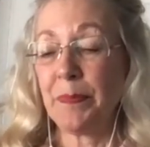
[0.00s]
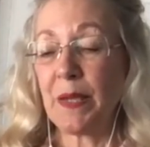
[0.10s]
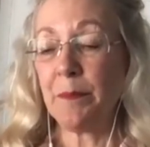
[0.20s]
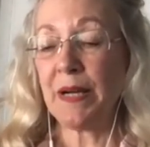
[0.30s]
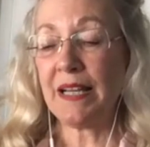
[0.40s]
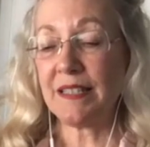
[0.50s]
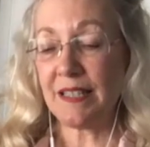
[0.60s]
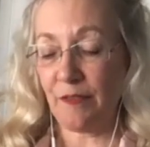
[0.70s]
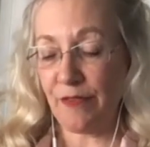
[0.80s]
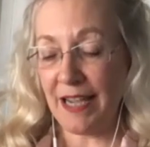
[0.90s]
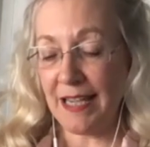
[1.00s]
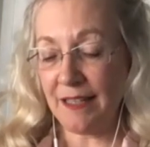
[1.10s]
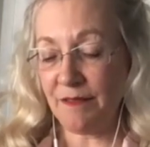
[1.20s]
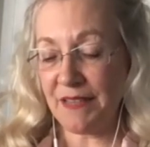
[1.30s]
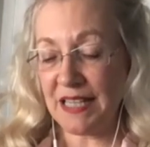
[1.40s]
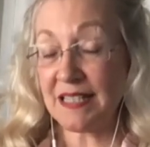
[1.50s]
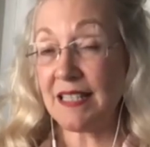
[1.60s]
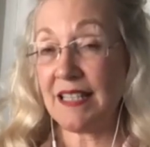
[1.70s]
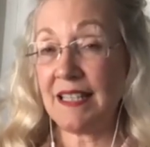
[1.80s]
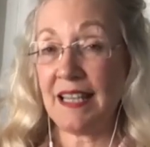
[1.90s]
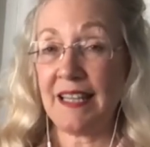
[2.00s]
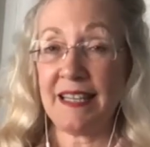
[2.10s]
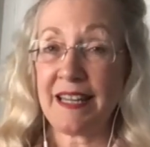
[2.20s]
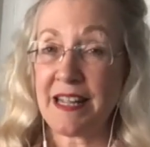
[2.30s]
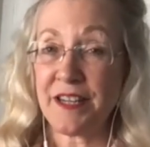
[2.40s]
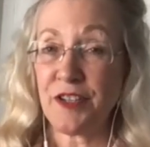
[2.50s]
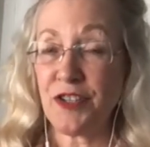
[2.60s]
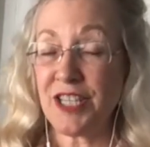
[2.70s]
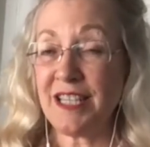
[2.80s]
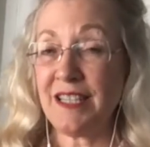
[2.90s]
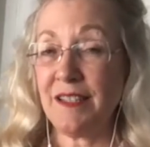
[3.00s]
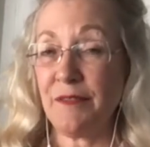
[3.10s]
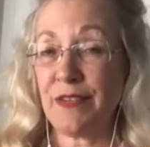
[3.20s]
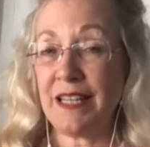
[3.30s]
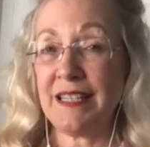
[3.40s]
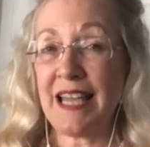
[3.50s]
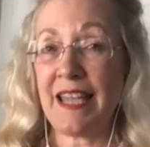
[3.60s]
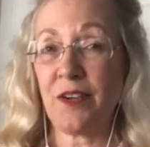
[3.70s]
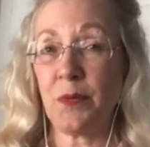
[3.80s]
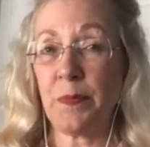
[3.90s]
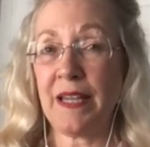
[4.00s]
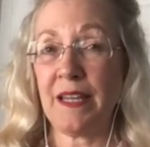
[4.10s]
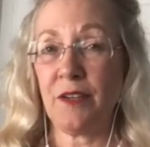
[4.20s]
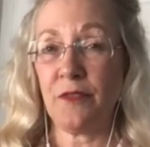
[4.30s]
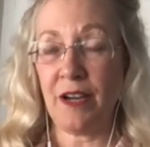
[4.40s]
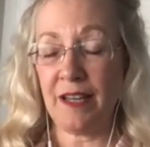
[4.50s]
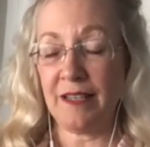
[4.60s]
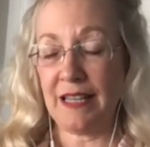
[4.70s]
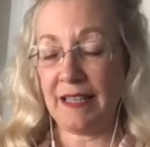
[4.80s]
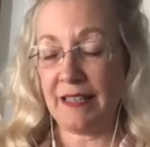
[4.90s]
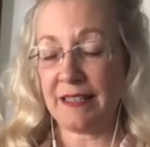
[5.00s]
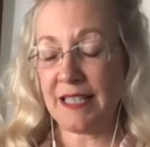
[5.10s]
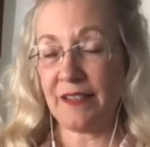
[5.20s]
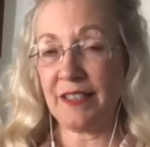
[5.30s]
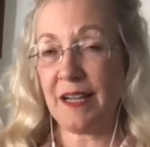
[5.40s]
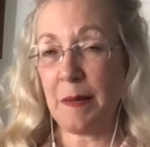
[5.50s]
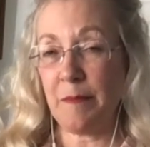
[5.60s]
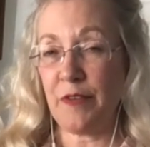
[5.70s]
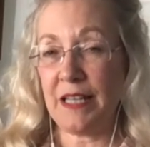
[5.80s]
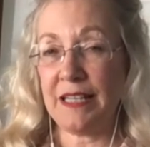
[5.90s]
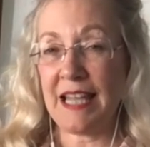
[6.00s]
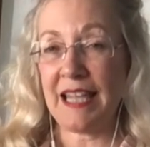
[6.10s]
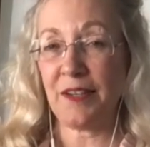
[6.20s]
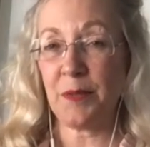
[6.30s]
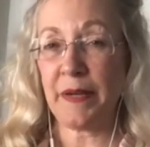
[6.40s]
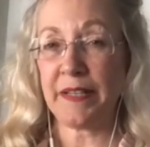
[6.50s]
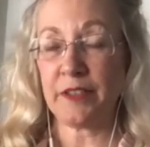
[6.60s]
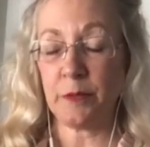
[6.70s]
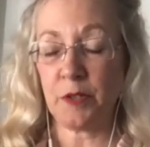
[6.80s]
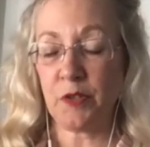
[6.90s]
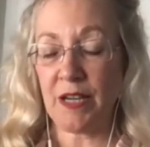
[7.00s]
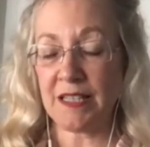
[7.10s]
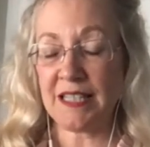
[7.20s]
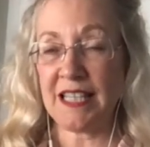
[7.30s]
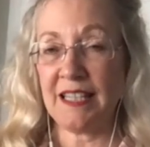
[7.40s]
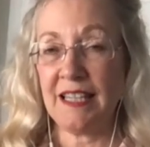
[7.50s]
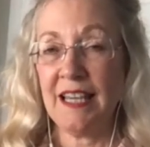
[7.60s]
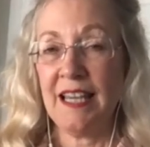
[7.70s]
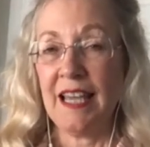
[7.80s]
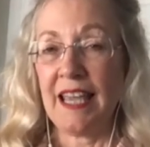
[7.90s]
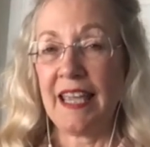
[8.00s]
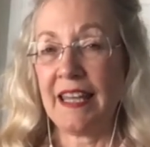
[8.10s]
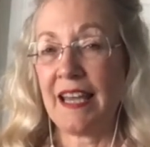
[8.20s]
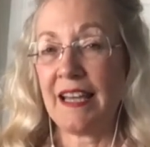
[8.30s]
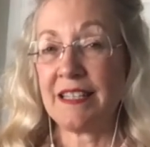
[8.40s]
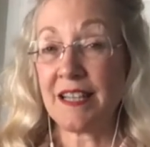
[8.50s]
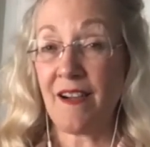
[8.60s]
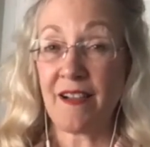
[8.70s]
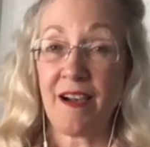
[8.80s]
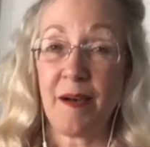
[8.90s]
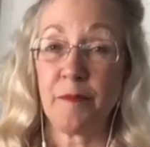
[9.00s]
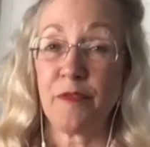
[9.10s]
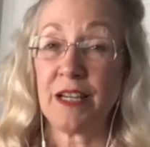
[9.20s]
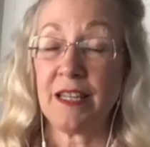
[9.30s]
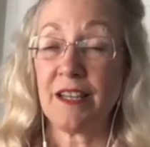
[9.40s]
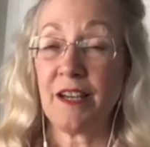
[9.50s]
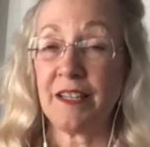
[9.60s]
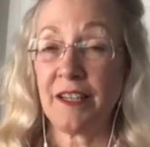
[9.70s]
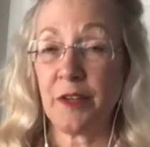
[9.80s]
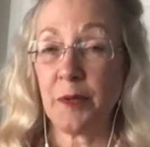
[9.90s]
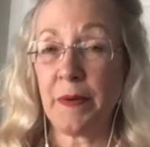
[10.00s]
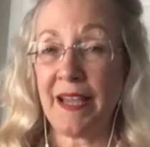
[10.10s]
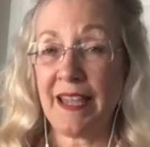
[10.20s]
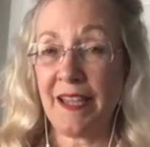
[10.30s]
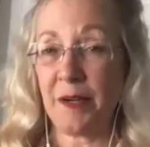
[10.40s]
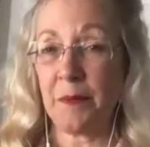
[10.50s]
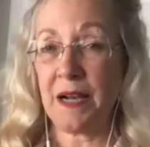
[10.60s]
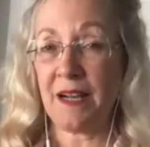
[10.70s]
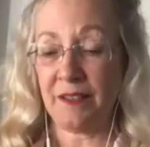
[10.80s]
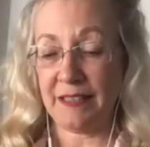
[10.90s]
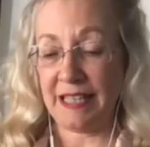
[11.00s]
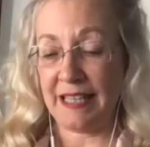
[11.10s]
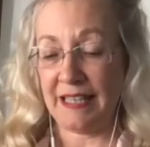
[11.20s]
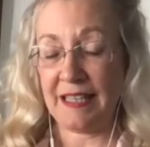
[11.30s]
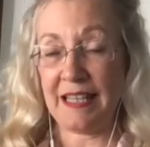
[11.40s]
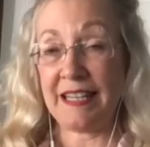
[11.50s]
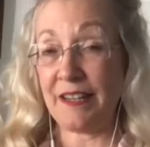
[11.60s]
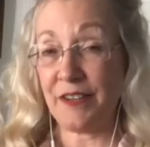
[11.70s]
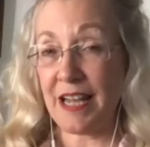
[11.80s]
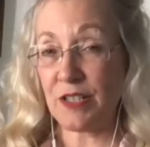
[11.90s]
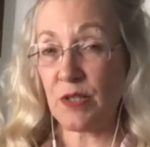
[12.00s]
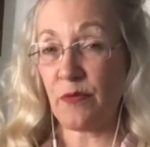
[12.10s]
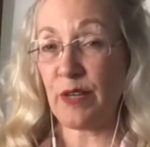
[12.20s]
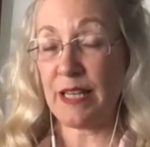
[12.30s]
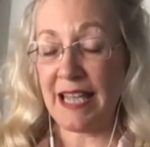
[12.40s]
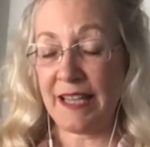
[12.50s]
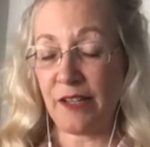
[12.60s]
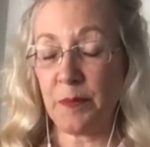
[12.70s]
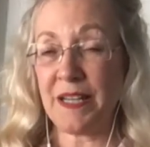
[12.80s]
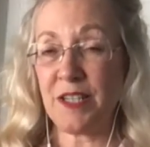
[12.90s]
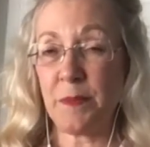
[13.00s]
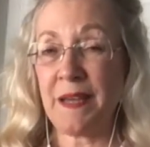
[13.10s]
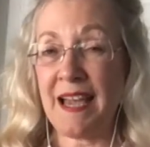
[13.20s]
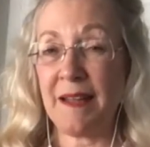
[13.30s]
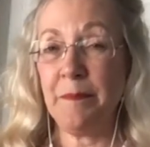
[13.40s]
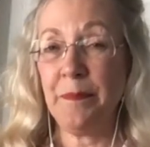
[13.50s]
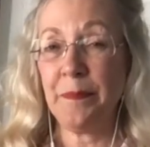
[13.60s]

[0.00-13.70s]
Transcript: But if I had invested in an energy fund anchored by Enron, in a telecom fund anchored by Global Crossing, in a .com fund anchored by AOL, in an international fund anchored by Japan,